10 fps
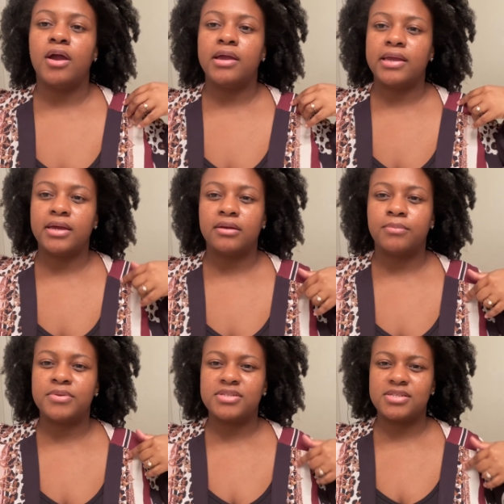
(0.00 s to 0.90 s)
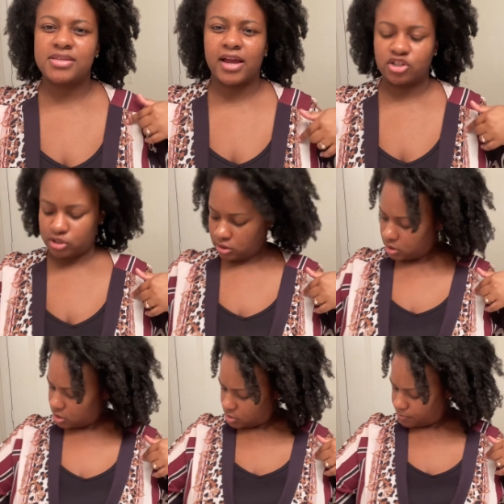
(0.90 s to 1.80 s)
And um, this is
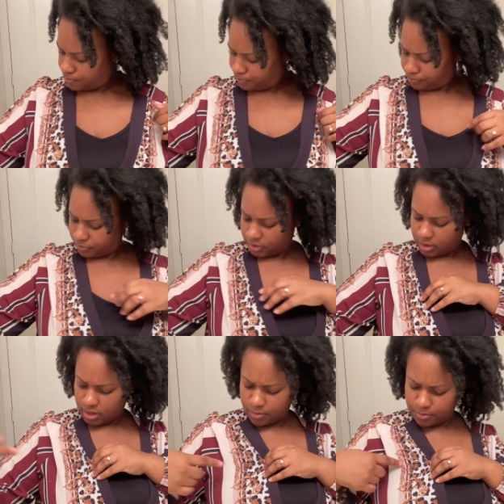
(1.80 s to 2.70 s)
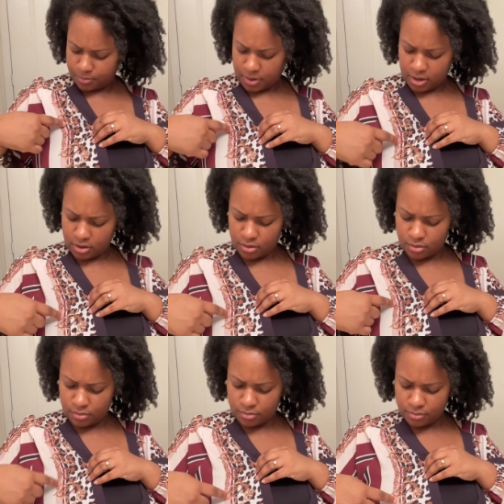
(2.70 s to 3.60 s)
actually like a
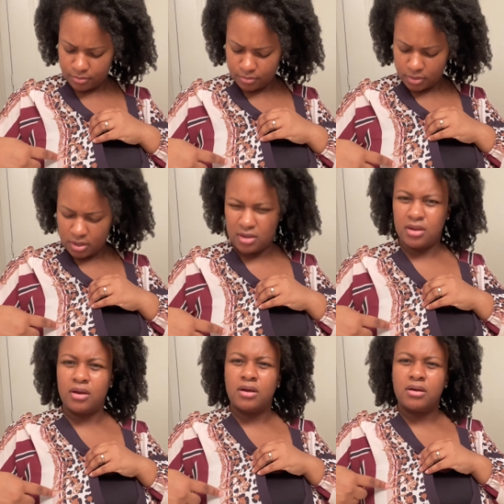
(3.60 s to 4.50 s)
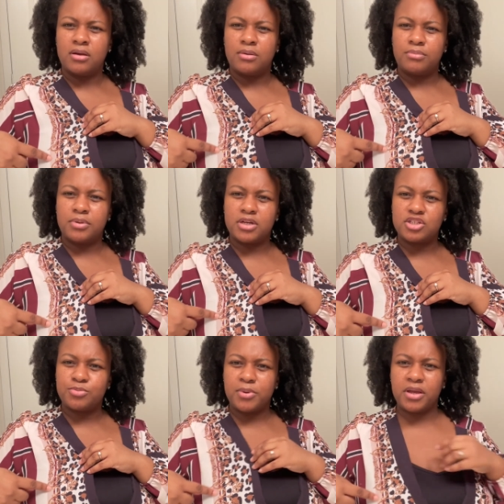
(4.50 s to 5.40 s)
pale
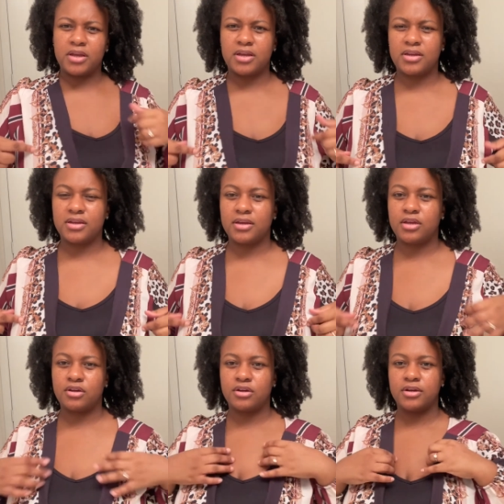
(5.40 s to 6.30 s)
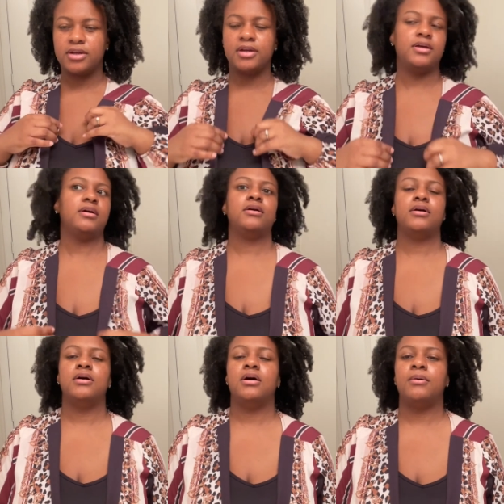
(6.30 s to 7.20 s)
blush pink here.
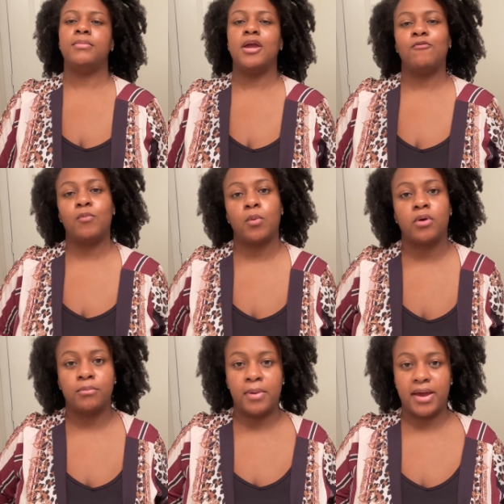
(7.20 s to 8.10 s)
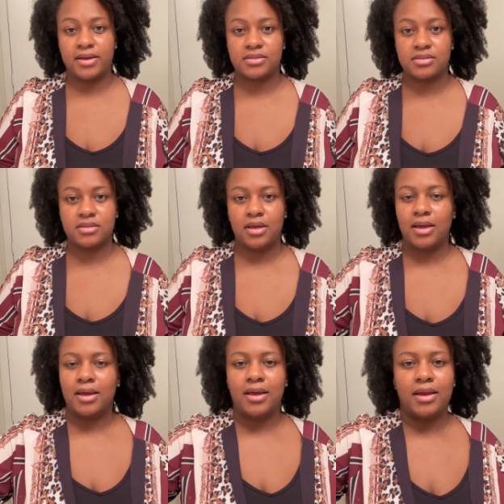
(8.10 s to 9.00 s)
Um, if we weren't wearing masks.
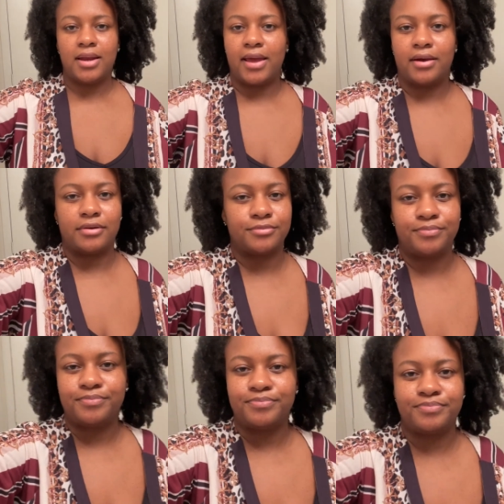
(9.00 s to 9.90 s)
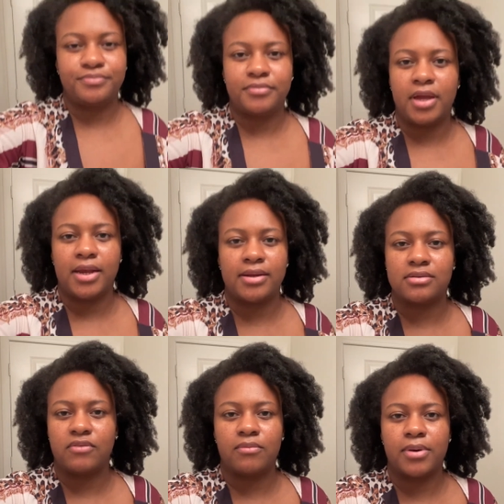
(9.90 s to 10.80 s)
Now, it
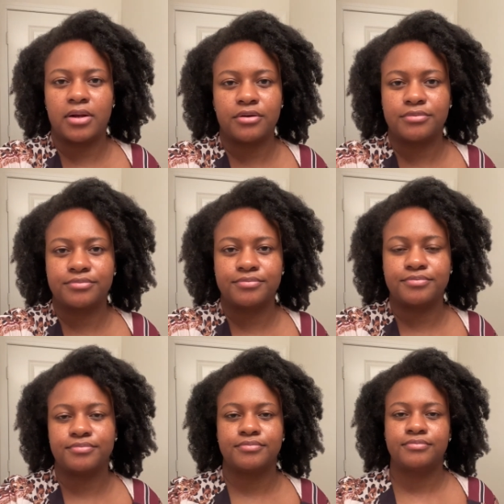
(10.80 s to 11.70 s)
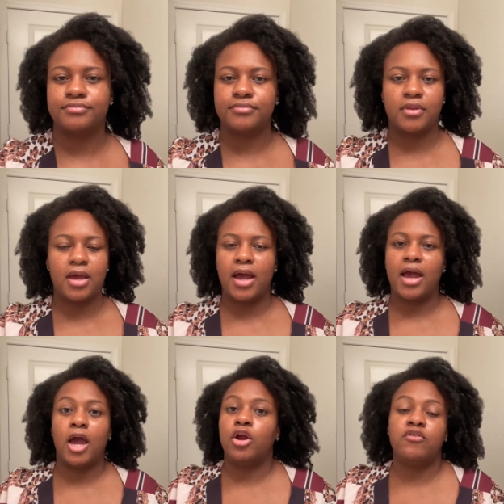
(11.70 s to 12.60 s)
doesn't even matter.
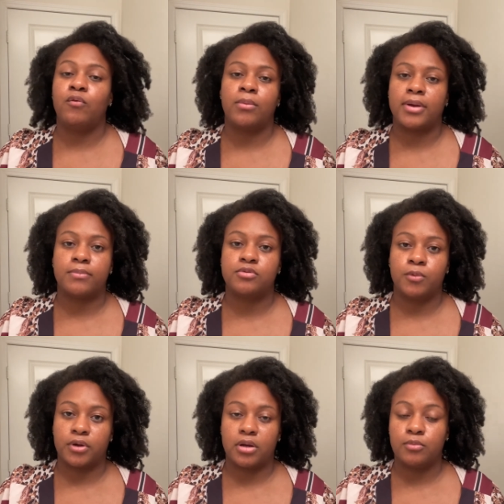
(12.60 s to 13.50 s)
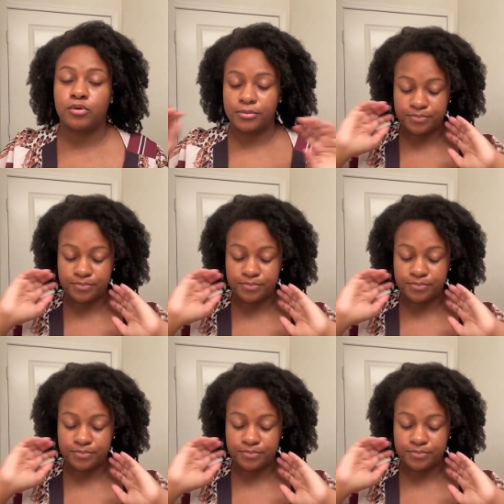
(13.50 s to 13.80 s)
I don't even wear makeup to work anymore.